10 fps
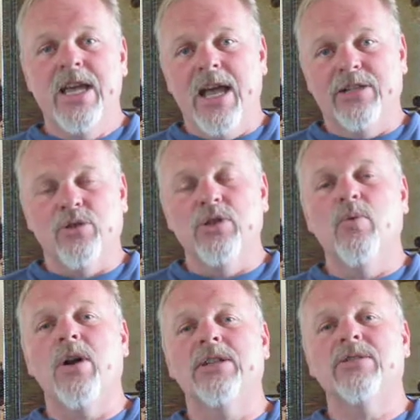And so you
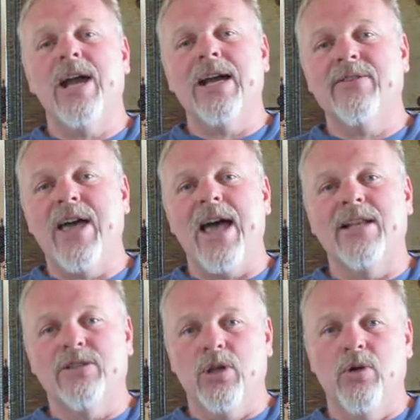want to track
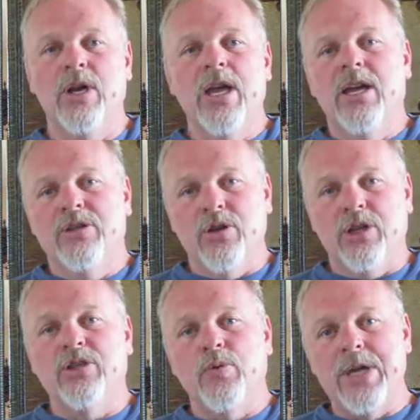that. So you
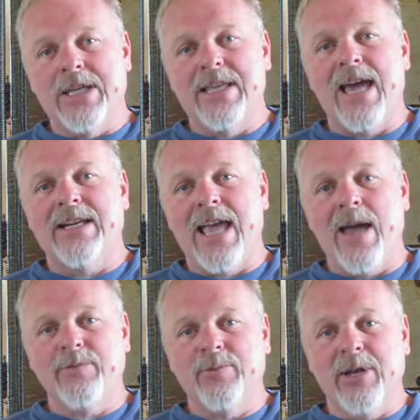can tweak that
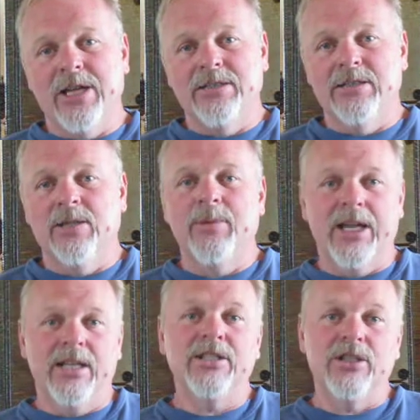capture page a little bit
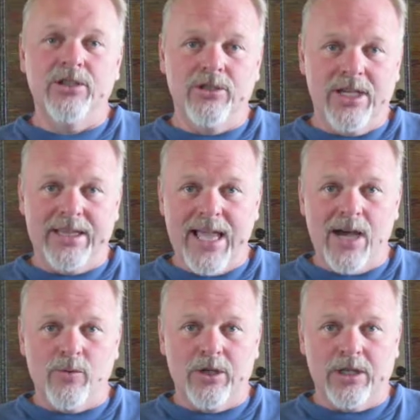until you get
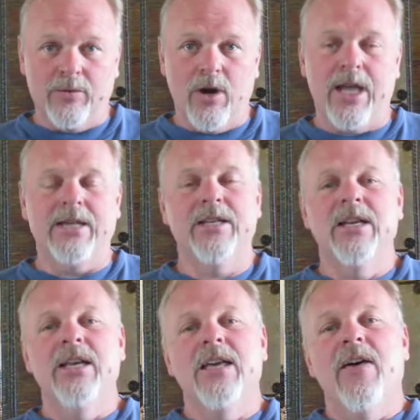that working right.
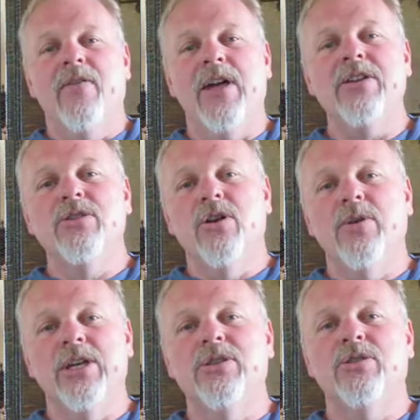Then you go
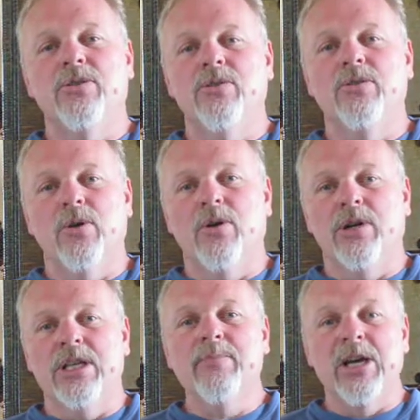into
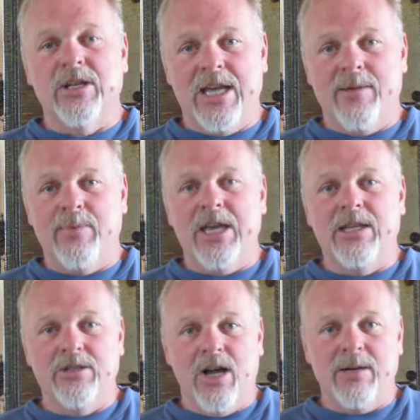your email campaign,
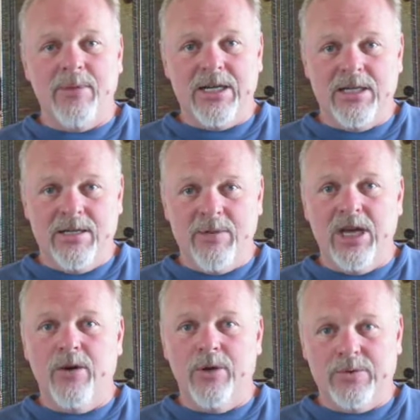your automated
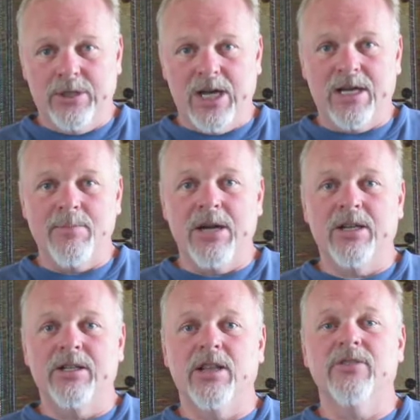email, which we talked about
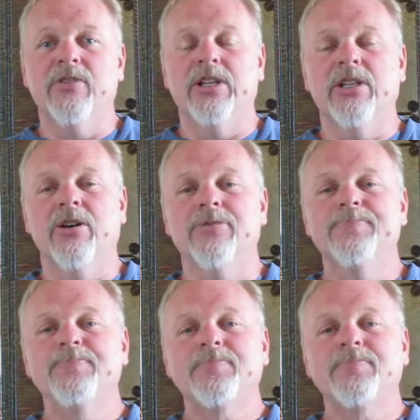on another video.